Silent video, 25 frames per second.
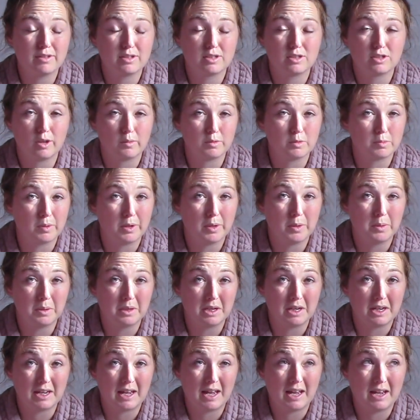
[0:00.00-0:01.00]
stops blowing
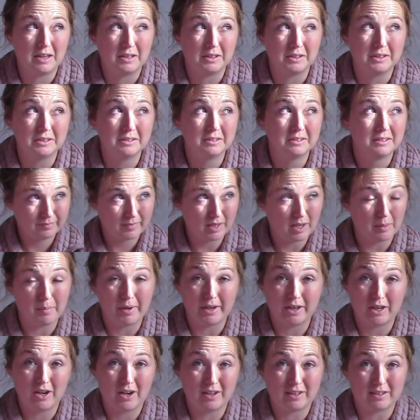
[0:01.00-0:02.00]
a gale and my
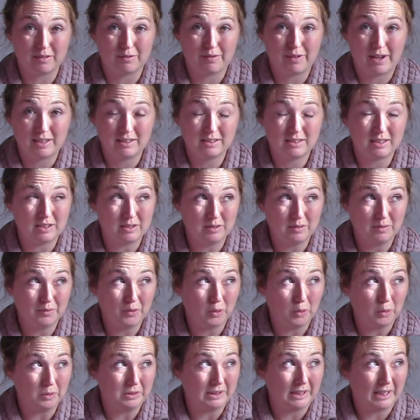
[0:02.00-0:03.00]
garden fence doesn't
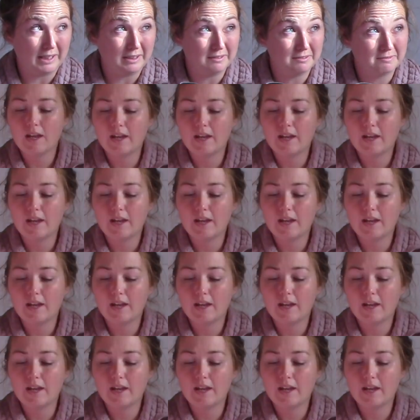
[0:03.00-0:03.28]
fall down,